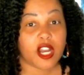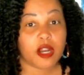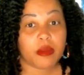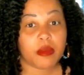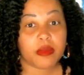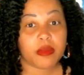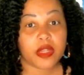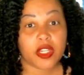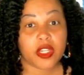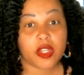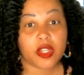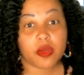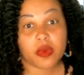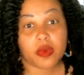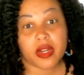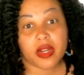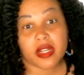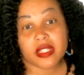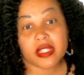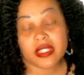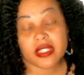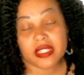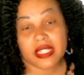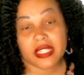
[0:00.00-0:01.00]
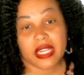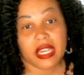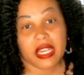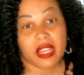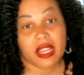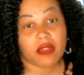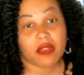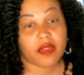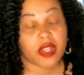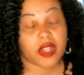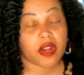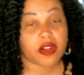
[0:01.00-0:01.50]
you want to
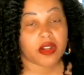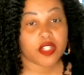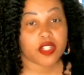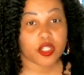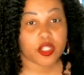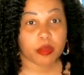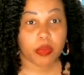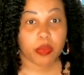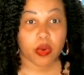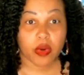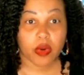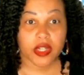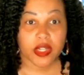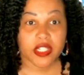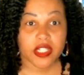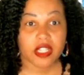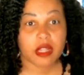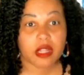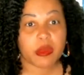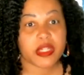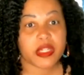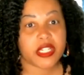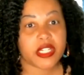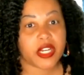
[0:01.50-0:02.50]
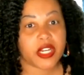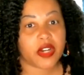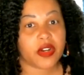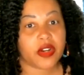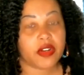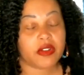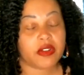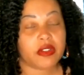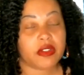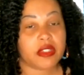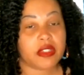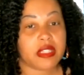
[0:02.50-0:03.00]
see if there are supports in the
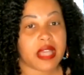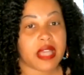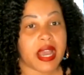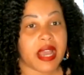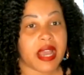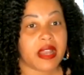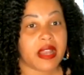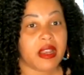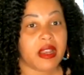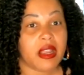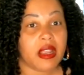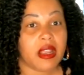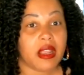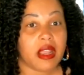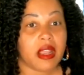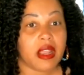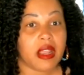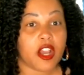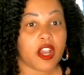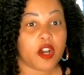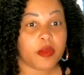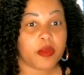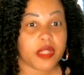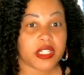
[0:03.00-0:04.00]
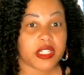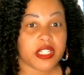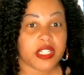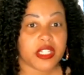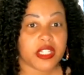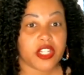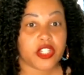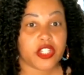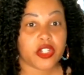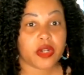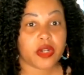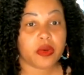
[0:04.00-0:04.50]
materials that help the
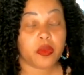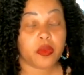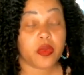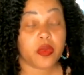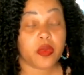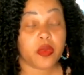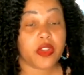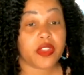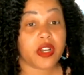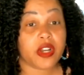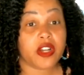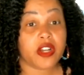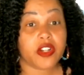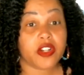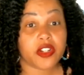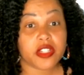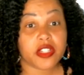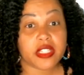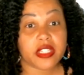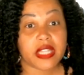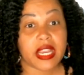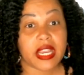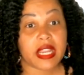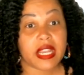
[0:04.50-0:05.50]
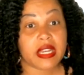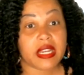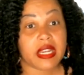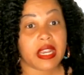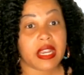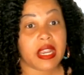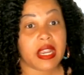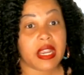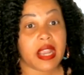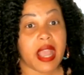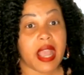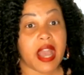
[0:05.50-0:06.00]
teacher with
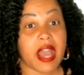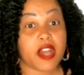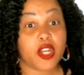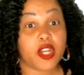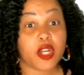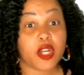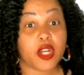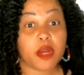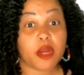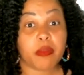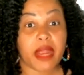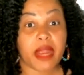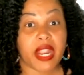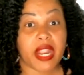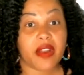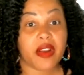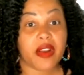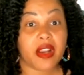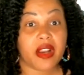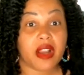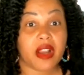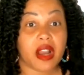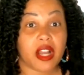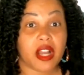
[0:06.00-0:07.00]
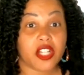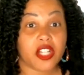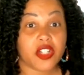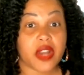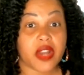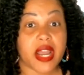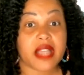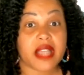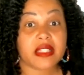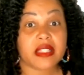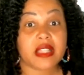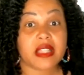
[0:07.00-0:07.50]
understanding how to compare and
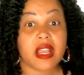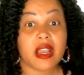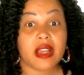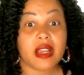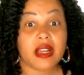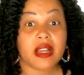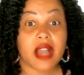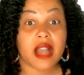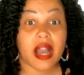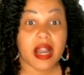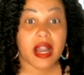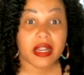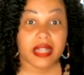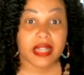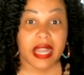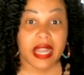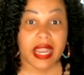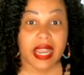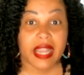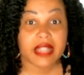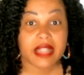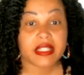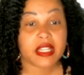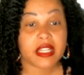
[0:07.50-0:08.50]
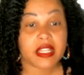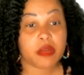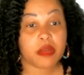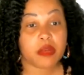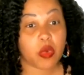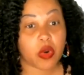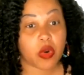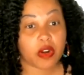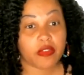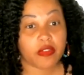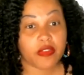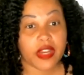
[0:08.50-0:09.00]
contrast cognates and
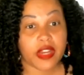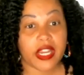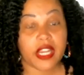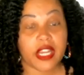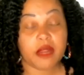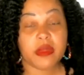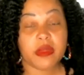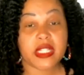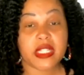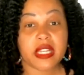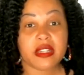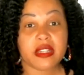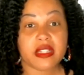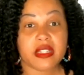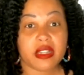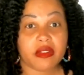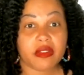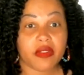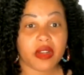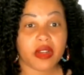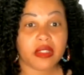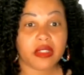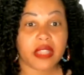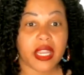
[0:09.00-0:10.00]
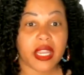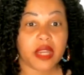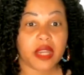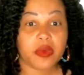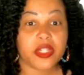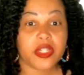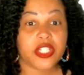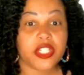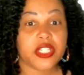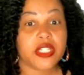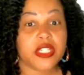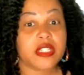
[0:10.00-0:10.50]
morphemes in different languages,